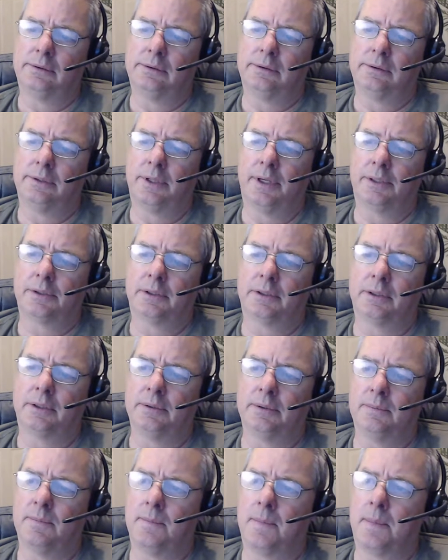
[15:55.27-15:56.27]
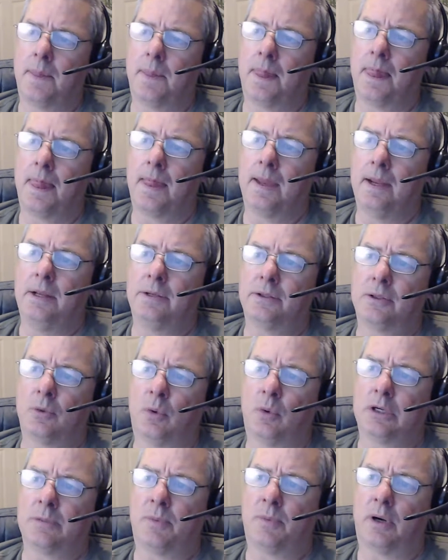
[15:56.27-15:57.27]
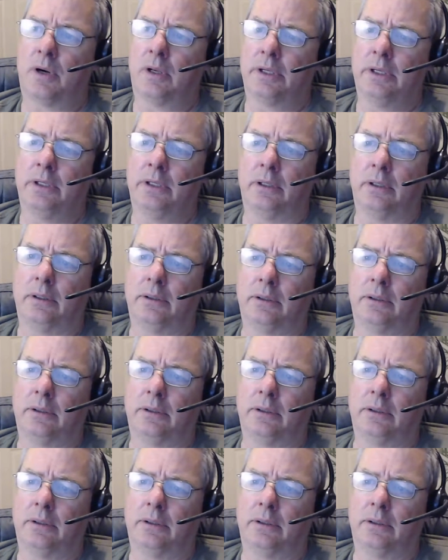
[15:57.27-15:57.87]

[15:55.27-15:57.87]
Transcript: That's good. So where's Marlene?